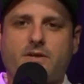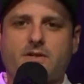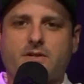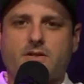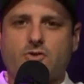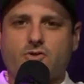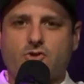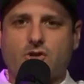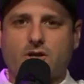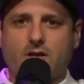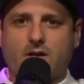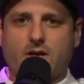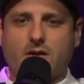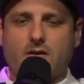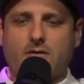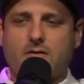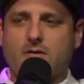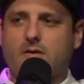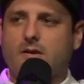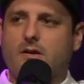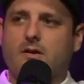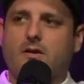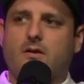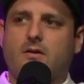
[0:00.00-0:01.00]
of
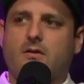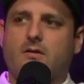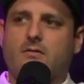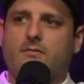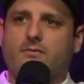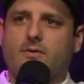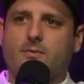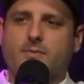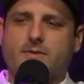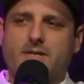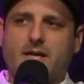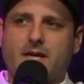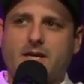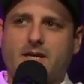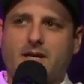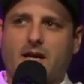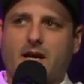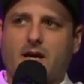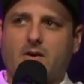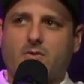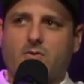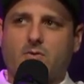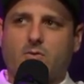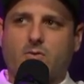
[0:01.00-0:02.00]
chicken from
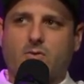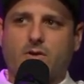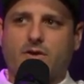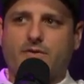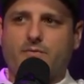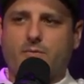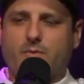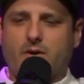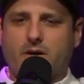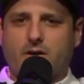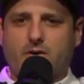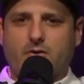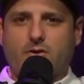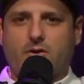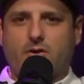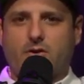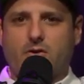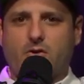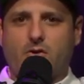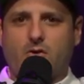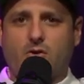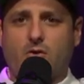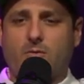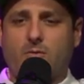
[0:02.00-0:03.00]
takeout or even when I cook at
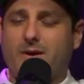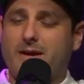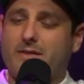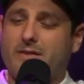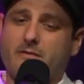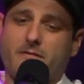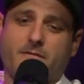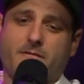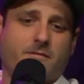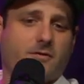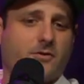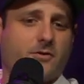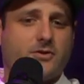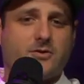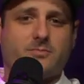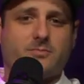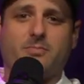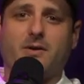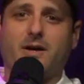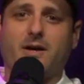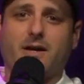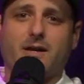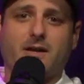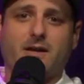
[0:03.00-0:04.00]
home, and the first
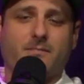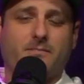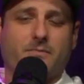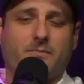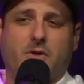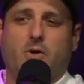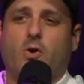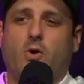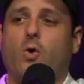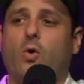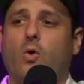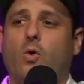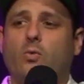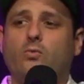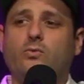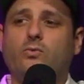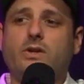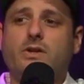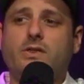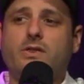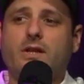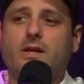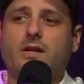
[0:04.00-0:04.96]
bite, the only thing